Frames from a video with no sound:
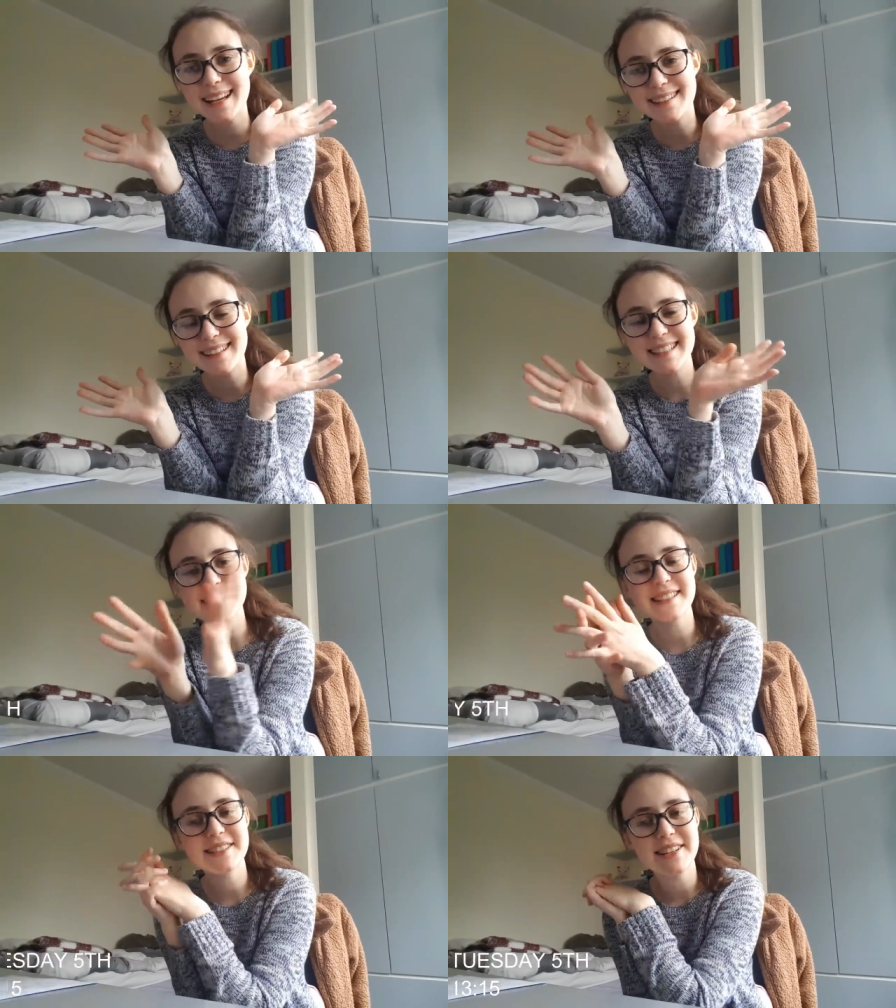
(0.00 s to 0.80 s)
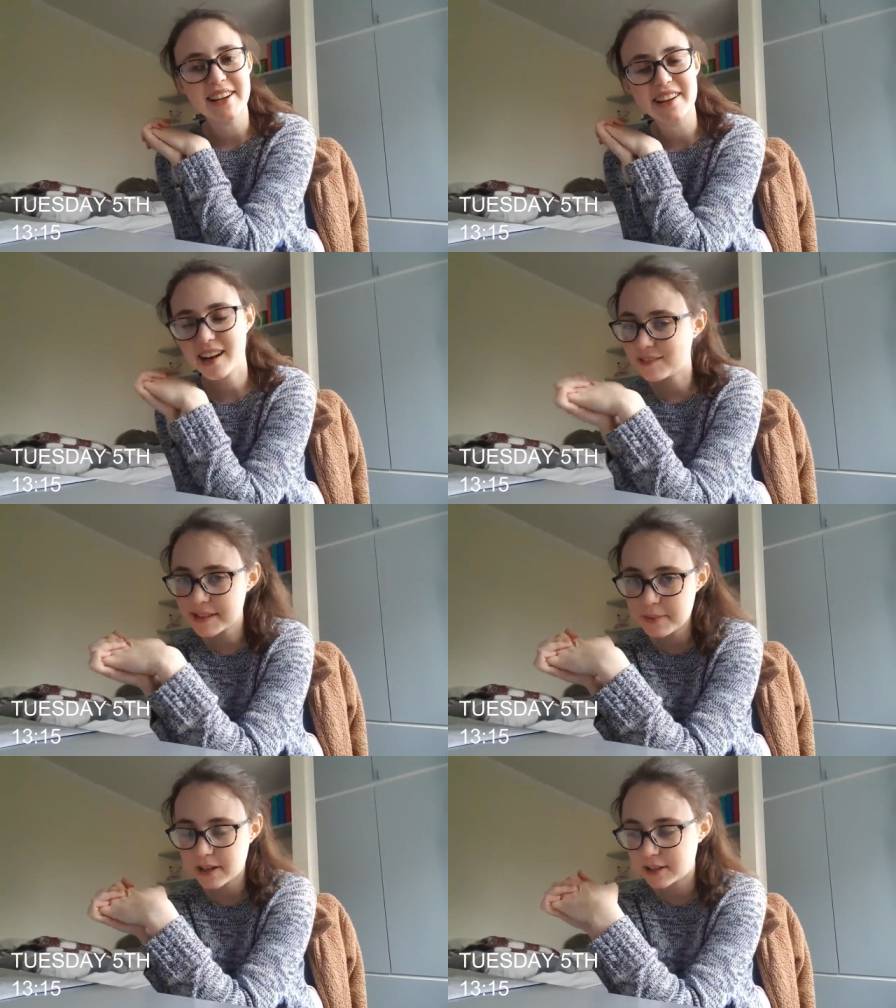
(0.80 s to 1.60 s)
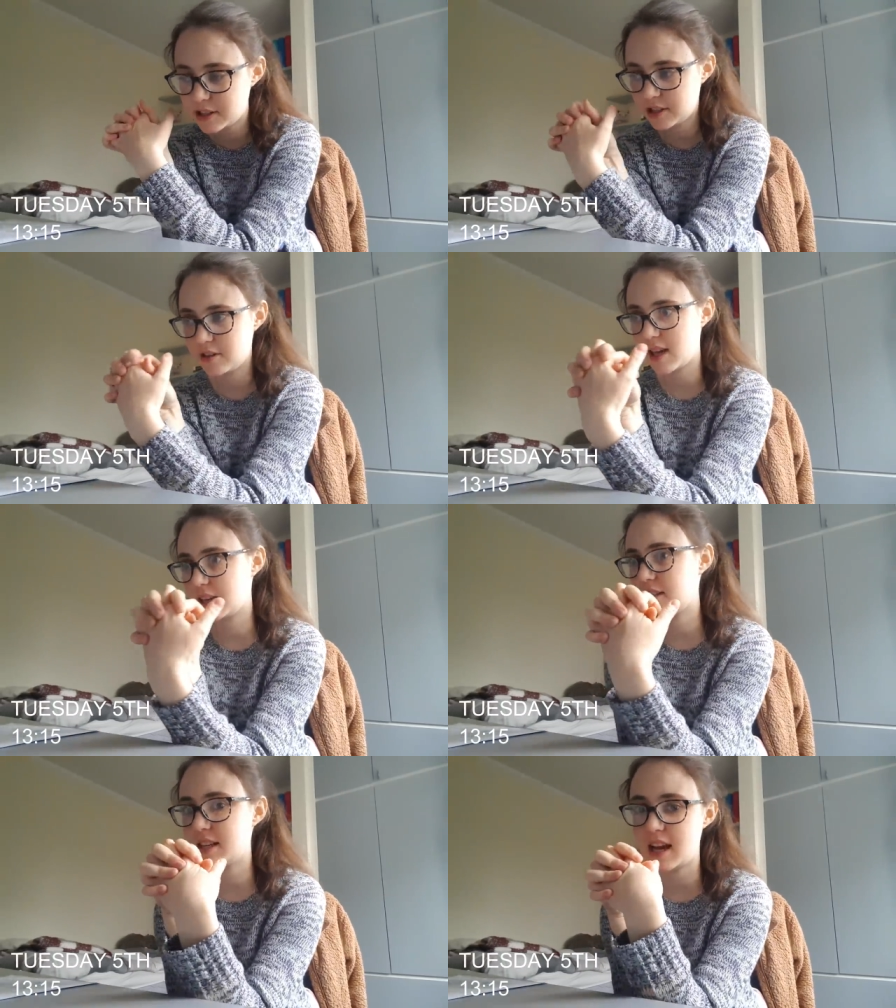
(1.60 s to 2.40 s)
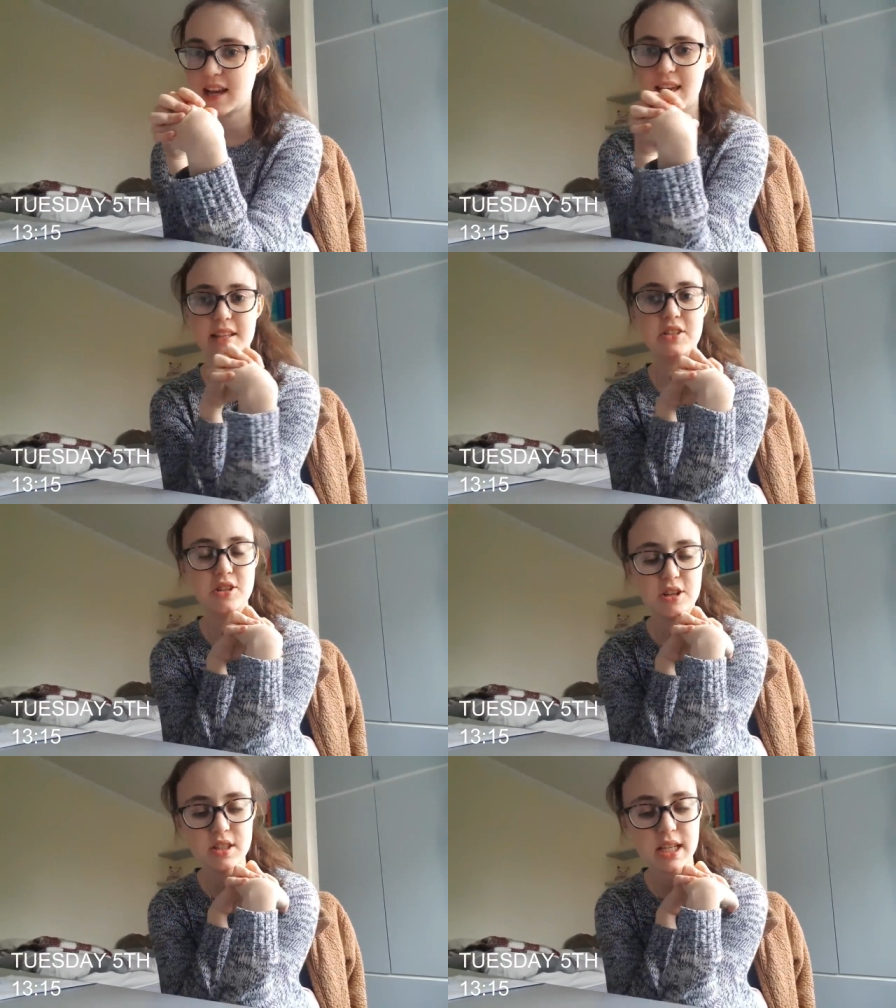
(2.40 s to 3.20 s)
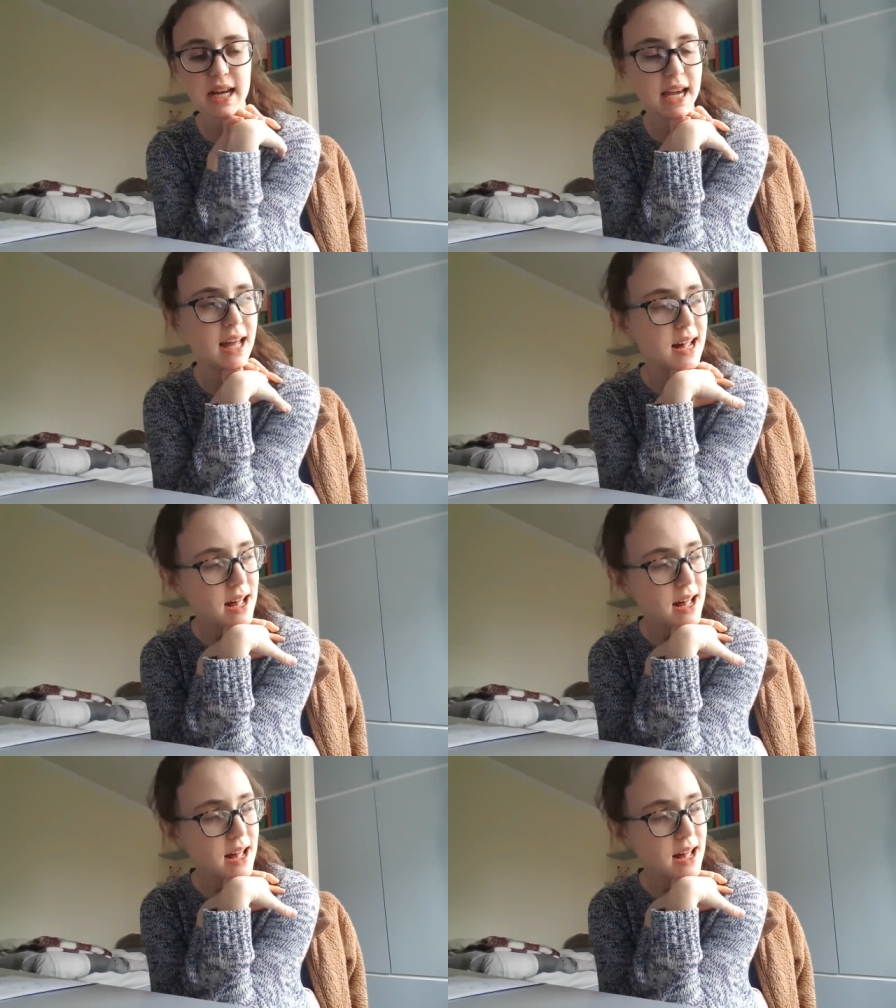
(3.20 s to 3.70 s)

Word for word: guys, so haven't spoken to you yet today. It's Tuesday.